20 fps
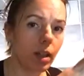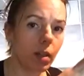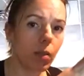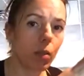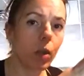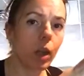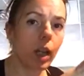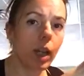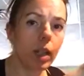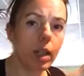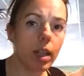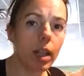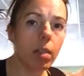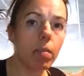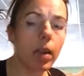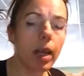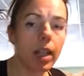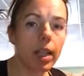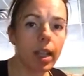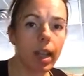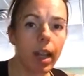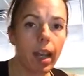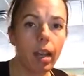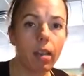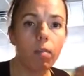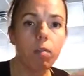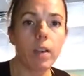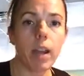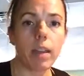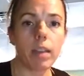work it day by day,
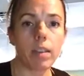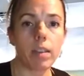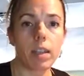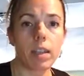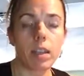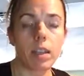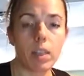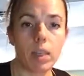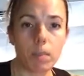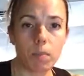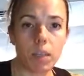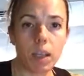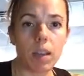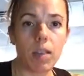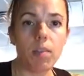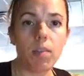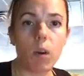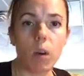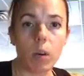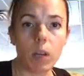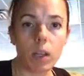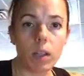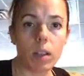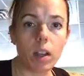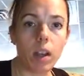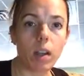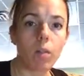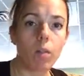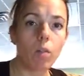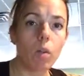rather than just being focused
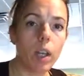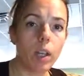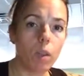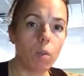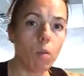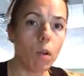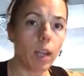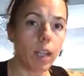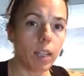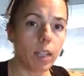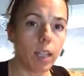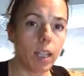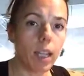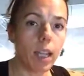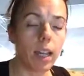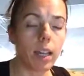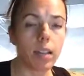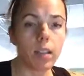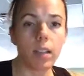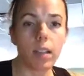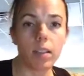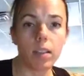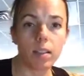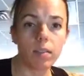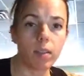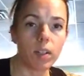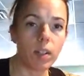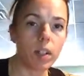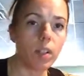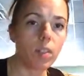on what you want in the end. Because
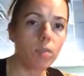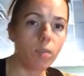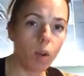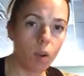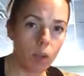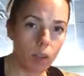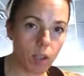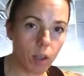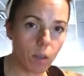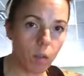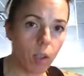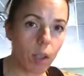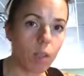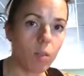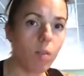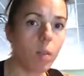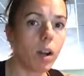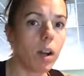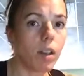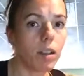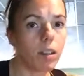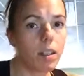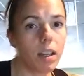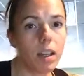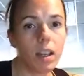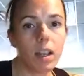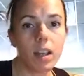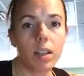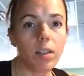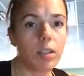if you're just focused on what you want,
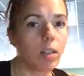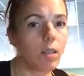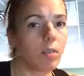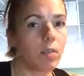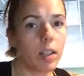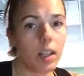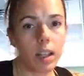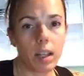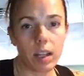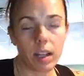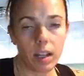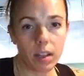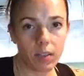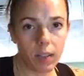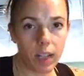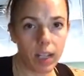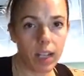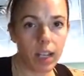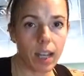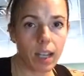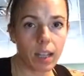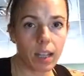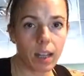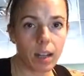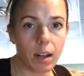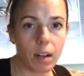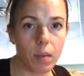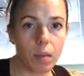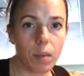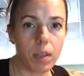it's going to feel like you're never going to get
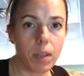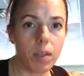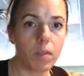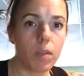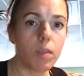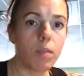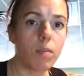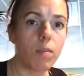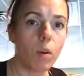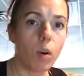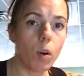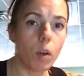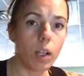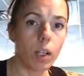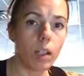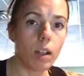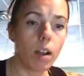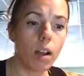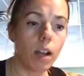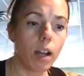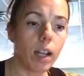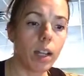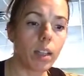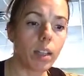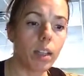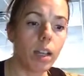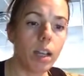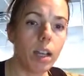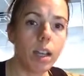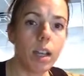there. But if you focus
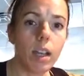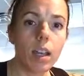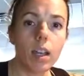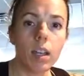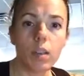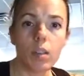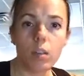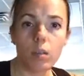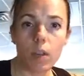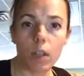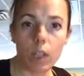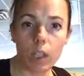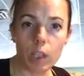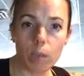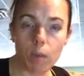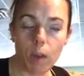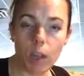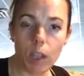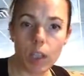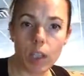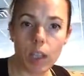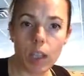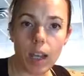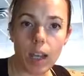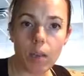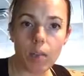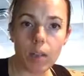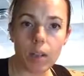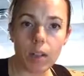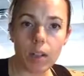on doing the small
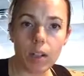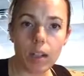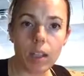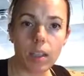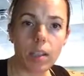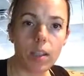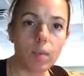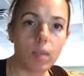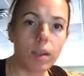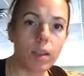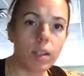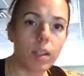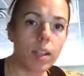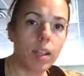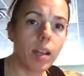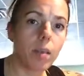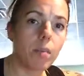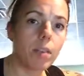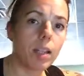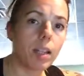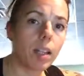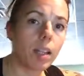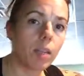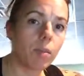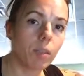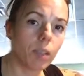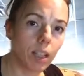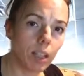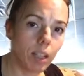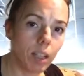steps, learning the small steps, and getting
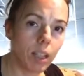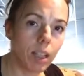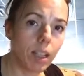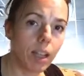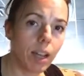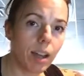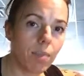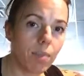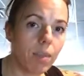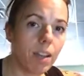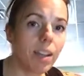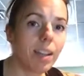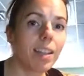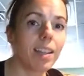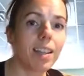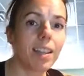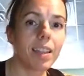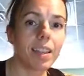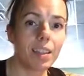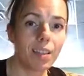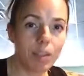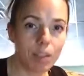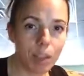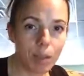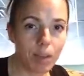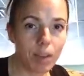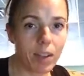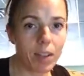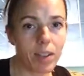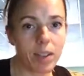really good at them, those
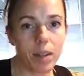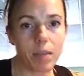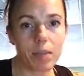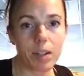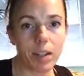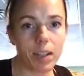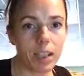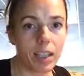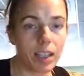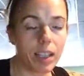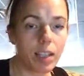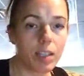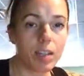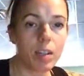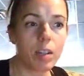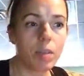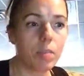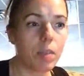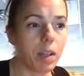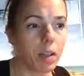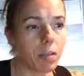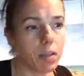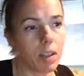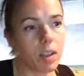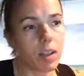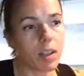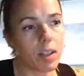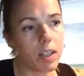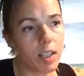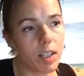small steps are going to lead to your big
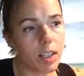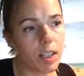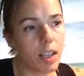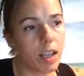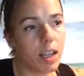results.